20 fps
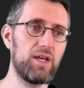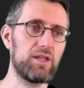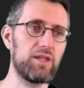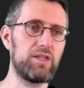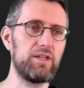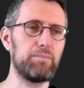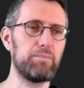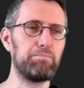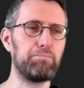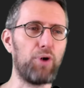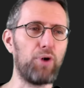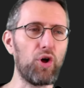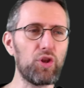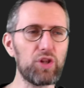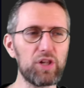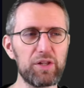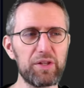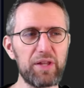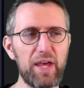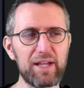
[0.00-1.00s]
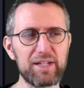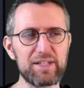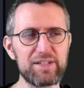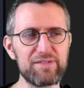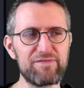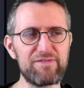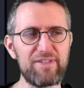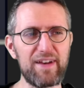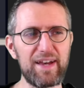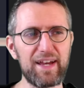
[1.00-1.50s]
The bottleneck
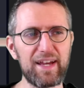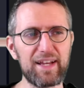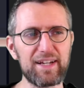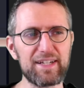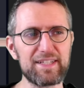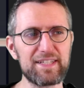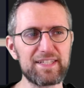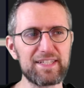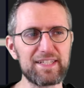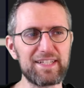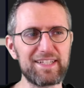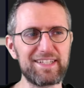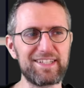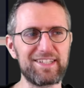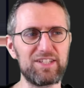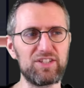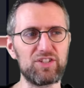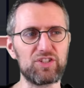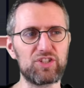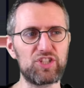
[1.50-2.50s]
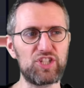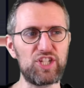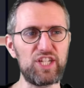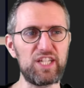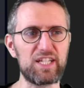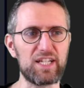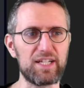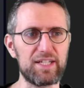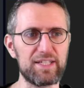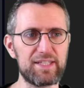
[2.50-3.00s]
effect in
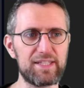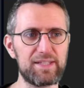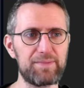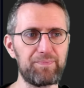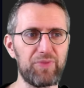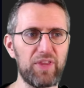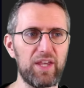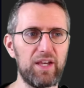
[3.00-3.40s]
cheetahs.